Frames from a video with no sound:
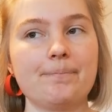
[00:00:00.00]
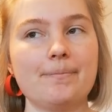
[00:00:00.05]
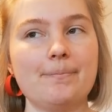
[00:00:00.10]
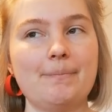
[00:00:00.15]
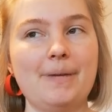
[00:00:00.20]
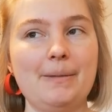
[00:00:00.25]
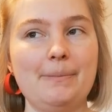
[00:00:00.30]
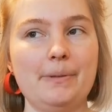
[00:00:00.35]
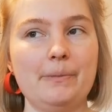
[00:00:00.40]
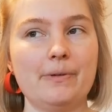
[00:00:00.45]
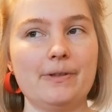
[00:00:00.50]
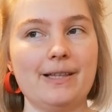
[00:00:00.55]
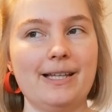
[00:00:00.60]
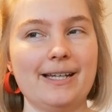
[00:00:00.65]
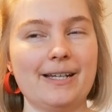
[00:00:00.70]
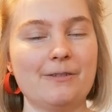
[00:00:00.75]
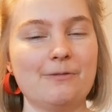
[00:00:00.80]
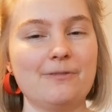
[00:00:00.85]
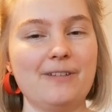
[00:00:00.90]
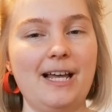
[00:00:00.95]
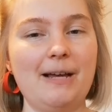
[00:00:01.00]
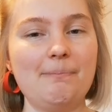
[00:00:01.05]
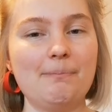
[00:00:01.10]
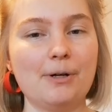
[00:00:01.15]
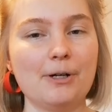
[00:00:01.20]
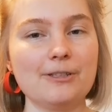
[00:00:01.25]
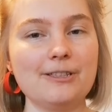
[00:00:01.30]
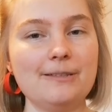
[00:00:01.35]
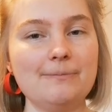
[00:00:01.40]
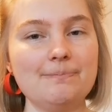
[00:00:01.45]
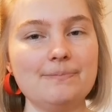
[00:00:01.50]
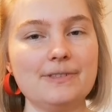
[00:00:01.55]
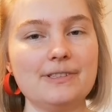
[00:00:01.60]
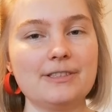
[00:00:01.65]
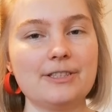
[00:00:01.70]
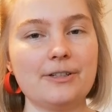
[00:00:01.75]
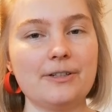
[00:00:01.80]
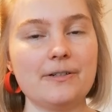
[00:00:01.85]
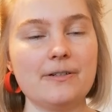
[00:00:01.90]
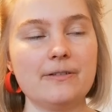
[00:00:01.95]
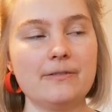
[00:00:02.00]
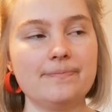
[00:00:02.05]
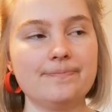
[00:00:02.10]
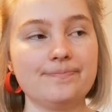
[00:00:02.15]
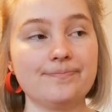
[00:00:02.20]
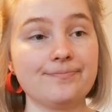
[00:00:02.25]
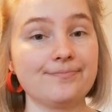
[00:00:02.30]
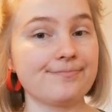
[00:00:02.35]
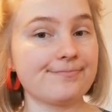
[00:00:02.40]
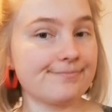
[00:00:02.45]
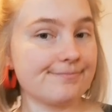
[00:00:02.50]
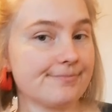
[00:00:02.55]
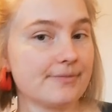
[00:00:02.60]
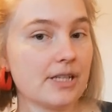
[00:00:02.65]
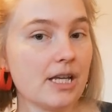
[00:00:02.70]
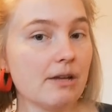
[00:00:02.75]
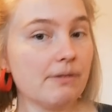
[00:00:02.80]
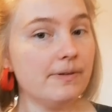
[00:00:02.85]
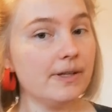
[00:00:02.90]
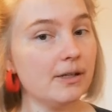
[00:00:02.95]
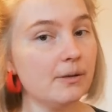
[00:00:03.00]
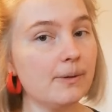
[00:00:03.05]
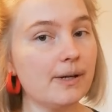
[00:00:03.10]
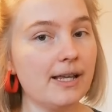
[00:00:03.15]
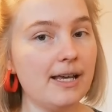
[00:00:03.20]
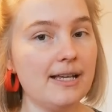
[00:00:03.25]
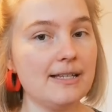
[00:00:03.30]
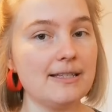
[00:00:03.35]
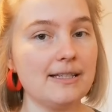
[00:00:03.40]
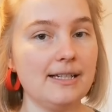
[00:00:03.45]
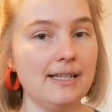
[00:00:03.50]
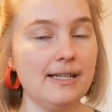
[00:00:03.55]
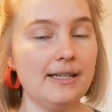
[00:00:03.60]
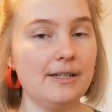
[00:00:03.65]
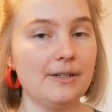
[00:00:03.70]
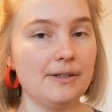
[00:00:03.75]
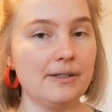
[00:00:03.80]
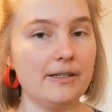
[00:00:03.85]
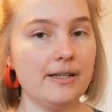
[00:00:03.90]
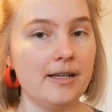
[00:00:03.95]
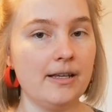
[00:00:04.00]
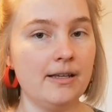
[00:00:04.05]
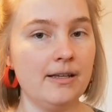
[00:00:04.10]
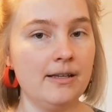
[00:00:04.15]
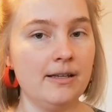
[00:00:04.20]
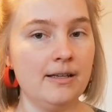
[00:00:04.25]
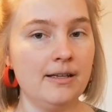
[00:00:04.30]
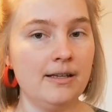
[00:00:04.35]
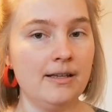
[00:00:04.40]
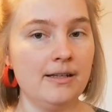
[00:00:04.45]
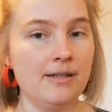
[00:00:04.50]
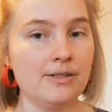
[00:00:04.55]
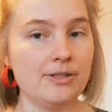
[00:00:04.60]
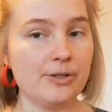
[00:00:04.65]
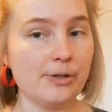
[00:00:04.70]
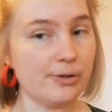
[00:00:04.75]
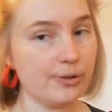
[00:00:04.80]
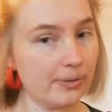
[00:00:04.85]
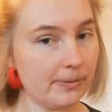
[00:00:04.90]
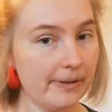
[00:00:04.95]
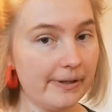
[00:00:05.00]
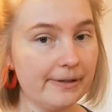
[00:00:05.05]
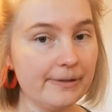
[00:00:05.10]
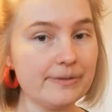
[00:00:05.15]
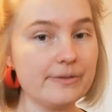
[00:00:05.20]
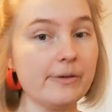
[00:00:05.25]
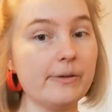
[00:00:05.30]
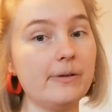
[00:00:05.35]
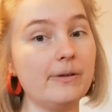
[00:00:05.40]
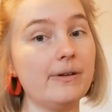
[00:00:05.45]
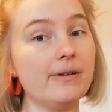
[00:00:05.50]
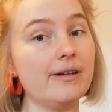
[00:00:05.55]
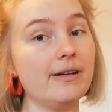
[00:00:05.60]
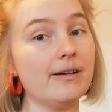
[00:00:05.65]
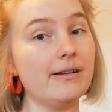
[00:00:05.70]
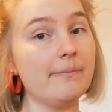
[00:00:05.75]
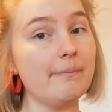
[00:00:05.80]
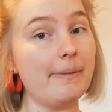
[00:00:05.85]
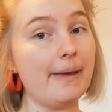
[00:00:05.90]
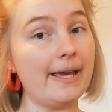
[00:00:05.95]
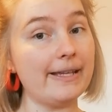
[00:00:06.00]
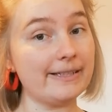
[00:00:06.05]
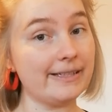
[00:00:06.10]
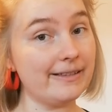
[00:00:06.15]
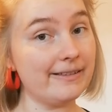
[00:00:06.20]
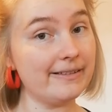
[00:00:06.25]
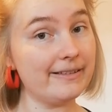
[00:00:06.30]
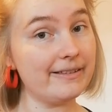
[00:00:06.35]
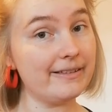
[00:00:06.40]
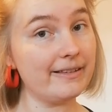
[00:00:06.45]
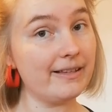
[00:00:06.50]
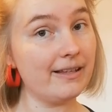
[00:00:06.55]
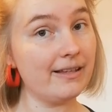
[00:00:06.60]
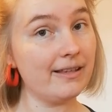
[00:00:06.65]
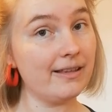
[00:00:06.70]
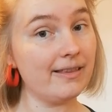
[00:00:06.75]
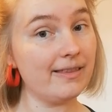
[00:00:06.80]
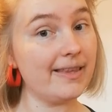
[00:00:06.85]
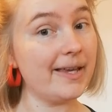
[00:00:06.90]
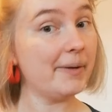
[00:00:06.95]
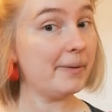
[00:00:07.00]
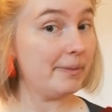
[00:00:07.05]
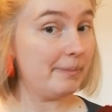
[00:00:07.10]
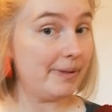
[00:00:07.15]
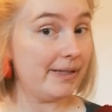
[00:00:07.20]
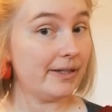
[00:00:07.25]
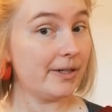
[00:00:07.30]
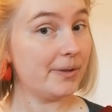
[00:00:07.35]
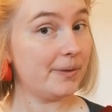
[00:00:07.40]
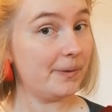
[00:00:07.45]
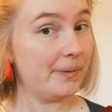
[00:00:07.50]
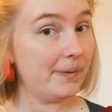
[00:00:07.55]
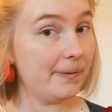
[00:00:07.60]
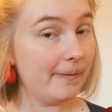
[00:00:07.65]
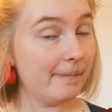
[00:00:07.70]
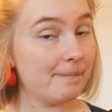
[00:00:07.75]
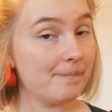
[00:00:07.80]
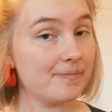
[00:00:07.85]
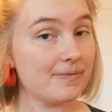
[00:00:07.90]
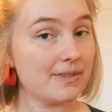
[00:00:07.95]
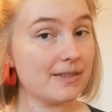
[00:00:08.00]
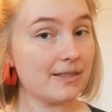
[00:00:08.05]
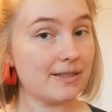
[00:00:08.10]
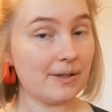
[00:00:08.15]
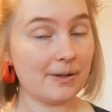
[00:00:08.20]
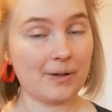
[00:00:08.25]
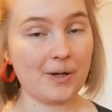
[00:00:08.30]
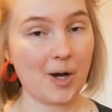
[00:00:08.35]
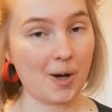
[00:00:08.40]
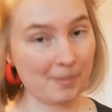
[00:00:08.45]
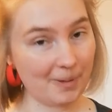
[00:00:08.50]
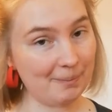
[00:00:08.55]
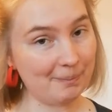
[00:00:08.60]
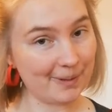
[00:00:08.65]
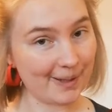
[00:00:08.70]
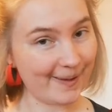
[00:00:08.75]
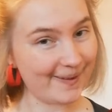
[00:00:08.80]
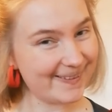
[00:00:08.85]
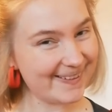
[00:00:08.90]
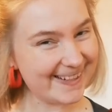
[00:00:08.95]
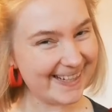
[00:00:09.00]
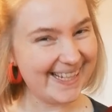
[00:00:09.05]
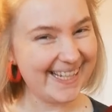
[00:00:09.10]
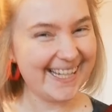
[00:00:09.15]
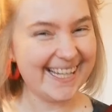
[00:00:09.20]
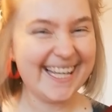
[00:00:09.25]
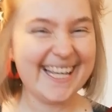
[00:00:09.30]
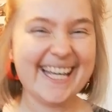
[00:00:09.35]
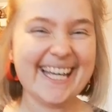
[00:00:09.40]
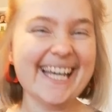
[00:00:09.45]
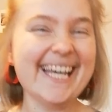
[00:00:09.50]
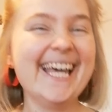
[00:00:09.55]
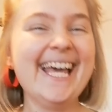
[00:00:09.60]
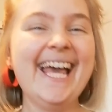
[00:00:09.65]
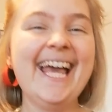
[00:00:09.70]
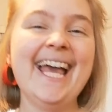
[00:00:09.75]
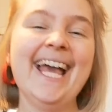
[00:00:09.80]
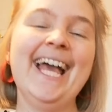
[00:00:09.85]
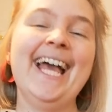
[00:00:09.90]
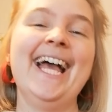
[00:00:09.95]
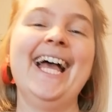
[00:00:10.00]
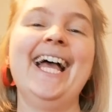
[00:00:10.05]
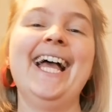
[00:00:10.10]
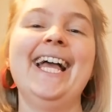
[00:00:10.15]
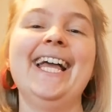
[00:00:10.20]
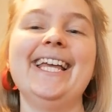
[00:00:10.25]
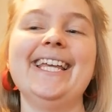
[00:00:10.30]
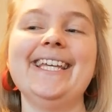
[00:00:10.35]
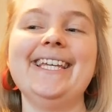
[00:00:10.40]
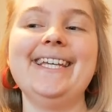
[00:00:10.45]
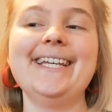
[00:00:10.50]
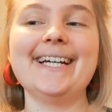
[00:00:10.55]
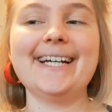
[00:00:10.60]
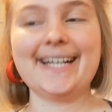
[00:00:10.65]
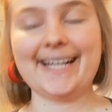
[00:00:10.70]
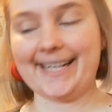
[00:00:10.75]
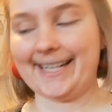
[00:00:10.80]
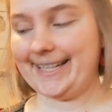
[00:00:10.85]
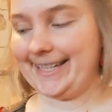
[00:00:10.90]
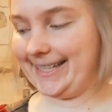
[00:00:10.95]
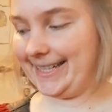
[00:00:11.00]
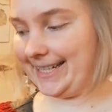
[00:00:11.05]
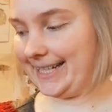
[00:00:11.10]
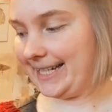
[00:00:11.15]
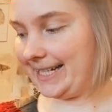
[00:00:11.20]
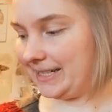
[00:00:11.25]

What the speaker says: maybe with like a flat bottom. So if anyone has any good tutorials or patterns, that would be cool. So comment below. Yeah,